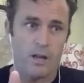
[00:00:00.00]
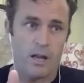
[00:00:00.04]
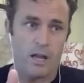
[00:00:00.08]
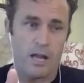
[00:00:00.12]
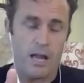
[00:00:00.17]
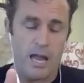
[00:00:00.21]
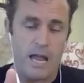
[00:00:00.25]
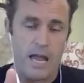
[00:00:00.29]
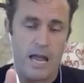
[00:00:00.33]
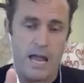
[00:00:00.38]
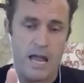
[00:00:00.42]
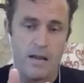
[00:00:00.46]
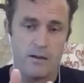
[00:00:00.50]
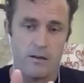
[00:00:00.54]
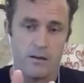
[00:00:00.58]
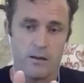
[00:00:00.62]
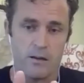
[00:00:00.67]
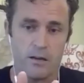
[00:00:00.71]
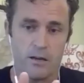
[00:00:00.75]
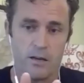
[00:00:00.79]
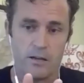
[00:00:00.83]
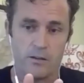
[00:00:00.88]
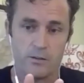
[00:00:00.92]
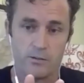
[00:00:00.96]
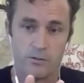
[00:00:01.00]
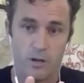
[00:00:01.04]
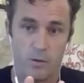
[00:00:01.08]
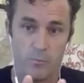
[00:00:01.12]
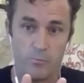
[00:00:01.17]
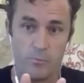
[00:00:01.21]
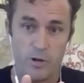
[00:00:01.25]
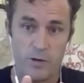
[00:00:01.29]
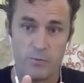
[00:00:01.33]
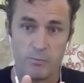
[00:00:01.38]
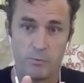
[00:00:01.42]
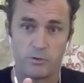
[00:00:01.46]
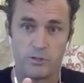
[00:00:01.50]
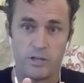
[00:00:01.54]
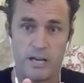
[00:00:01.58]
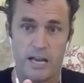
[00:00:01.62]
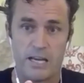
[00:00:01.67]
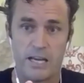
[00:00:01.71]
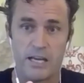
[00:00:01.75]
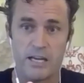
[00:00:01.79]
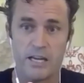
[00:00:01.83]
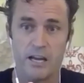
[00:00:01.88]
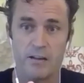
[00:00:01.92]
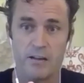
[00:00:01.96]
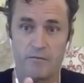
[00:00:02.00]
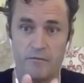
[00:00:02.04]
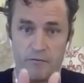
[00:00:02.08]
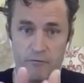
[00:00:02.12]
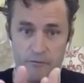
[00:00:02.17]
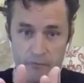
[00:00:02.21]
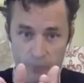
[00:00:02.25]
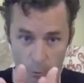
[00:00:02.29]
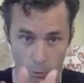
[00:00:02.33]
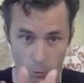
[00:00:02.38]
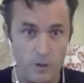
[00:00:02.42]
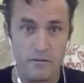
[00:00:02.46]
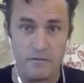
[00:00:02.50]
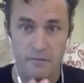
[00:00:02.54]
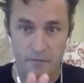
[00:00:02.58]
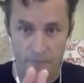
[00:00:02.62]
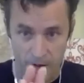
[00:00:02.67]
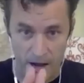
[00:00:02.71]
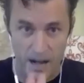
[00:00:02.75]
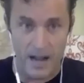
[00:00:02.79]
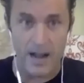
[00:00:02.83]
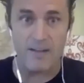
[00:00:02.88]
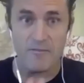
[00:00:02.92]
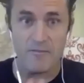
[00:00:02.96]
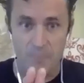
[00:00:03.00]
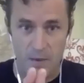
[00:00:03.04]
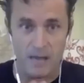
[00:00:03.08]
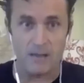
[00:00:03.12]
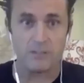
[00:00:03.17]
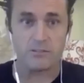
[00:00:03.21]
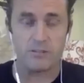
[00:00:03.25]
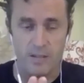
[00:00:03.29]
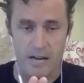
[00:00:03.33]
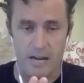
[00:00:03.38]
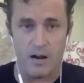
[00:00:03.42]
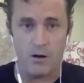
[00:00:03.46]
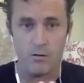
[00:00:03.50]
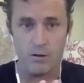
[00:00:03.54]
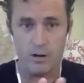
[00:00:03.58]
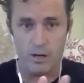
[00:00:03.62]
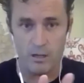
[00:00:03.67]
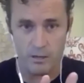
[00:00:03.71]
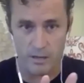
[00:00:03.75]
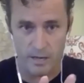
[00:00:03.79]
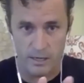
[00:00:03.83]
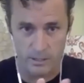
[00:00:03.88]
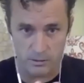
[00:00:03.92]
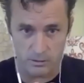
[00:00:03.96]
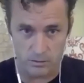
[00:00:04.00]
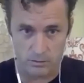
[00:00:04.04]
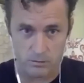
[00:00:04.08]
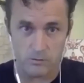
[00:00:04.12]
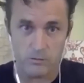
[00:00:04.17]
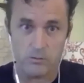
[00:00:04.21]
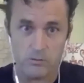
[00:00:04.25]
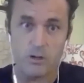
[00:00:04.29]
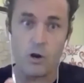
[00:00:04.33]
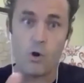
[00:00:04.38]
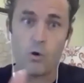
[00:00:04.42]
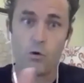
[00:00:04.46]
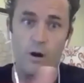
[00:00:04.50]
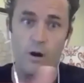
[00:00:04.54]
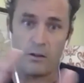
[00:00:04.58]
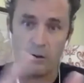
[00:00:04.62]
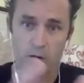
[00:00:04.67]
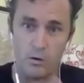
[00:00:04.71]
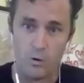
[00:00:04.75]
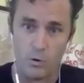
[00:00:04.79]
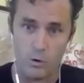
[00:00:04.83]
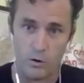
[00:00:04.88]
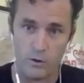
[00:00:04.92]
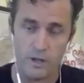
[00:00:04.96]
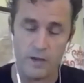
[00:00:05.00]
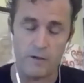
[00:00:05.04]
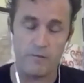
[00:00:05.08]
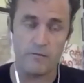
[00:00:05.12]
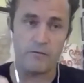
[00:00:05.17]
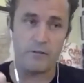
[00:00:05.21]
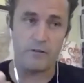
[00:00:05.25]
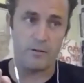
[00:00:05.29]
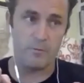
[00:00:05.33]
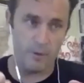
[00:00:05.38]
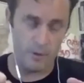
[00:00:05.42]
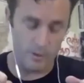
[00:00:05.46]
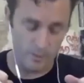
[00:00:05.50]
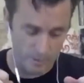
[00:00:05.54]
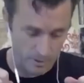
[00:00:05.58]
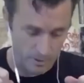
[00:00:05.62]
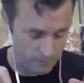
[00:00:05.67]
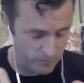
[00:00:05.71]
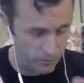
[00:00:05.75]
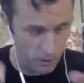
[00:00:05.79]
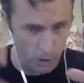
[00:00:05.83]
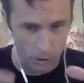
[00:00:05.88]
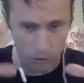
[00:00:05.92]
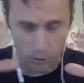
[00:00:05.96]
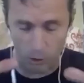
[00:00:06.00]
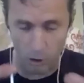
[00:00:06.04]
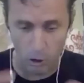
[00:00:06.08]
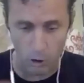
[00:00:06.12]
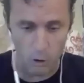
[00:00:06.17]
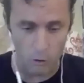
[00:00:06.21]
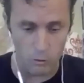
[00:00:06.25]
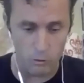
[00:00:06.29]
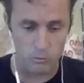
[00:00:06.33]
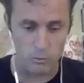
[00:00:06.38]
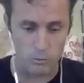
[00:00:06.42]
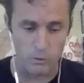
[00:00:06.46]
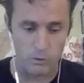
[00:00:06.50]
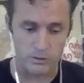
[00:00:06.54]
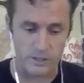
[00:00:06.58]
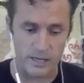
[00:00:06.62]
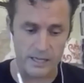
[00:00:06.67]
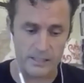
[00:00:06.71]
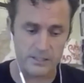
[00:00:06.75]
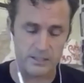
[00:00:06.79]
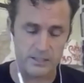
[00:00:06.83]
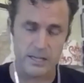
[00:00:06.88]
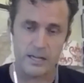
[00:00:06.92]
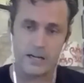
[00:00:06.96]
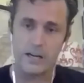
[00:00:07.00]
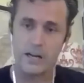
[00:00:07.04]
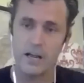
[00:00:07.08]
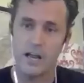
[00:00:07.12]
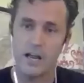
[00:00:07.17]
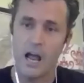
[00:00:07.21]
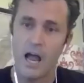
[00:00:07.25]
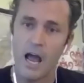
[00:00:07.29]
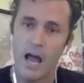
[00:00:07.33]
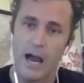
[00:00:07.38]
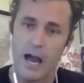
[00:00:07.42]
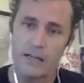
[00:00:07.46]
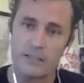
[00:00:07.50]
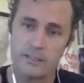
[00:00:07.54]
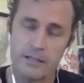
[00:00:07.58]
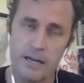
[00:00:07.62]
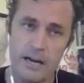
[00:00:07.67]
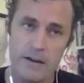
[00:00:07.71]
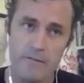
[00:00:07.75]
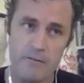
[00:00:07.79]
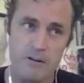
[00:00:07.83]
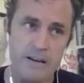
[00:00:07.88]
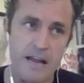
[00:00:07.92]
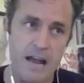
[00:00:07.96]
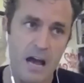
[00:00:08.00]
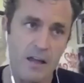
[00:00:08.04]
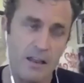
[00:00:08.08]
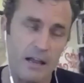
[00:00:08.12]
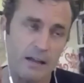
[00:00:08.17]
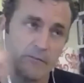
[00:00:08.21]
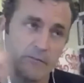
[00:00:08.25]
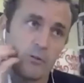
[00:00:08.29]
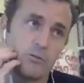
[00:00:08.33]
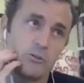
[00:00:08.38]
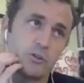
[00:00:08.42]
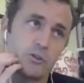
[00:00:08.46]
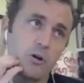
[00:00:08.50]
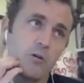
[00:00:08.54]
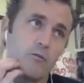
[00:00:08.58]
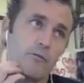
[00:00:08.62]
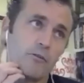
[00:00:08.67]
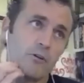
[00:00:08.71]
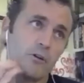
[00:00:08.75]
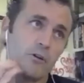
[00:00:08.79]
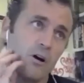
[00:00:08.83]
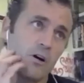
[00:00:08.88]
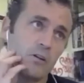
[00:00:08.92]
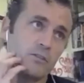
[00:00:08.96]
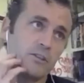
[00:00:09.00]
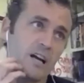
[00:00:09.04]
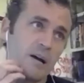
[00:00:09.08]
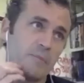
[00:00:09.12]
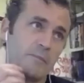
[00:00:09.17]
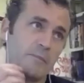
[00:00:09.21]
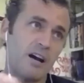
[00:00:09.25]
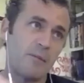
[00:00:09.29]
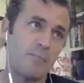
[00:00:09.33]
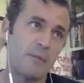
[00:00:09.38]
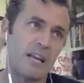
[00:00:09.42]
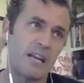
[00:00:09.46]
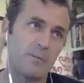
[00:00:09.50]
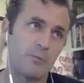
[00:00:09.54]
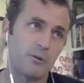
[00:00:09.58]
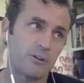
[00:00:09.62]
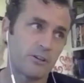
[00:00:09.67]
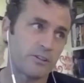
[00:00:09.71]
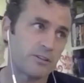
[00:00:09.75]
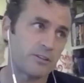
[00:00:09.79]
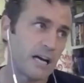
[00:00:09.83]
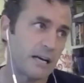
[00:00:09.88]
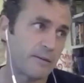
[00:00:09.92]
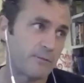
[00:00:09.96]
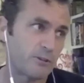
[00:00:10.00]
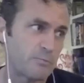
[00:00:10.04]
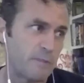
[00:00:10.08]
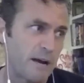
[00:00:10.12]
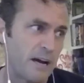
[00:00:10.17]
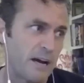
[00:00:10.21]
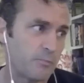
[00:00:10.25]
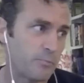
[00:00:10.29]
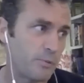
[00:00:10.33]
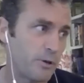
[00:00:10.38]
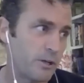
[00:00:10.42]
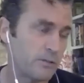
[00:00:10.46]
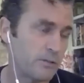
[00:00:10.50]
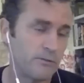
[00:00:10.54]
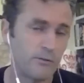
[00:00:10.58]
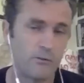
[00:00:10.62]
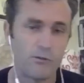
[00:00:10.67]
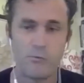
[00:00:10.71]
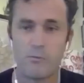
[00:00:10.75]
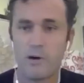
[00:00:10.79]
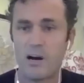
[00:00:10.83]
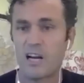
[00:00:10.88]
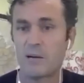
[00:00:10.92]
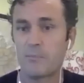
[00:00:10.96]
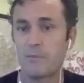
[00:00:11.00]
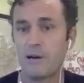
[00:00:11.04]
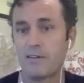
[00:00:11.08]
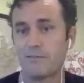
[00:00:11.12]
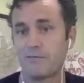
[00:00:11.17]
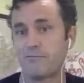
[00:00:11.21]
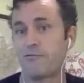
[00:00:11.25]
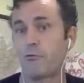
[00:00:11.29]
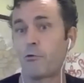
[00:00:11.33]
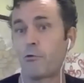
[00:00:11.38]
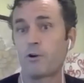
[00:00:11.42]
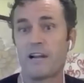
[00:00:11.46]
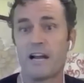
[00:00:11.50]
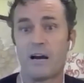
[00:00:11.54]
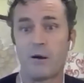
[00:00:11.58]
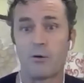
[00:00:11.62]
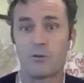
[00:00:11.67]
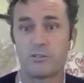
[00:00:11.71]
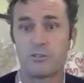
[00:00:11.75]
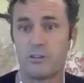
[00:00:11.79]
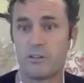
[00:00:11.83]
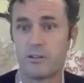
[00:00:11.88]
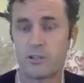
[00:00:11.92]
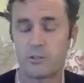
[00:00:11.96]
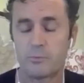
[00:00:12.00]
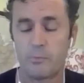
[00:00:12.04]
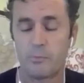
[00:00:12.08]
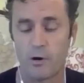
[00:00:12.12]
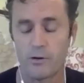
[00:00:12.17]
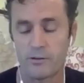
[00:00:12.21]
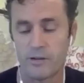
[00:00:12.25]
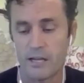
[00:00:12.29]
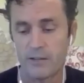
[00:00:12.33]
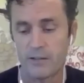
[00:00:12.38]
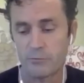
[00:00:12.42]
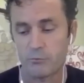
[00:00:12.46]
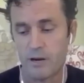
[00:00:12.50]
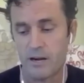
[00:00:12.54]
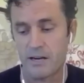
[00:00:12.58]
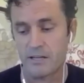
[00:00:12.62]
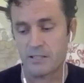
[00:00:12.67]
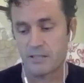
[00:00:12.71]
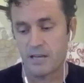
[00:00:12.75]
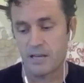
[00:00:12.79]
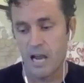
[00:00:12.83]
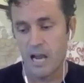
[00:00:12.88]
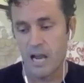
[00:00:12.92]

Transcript: and some people take it at 45 miles an hour, and they go around the corner, and they follow all the rules. I said every now and then, I've known Joe for a long time now. I met him on the side of his mountain in Pittsville, Vermont, about 40 hours into the Spartan Death Race.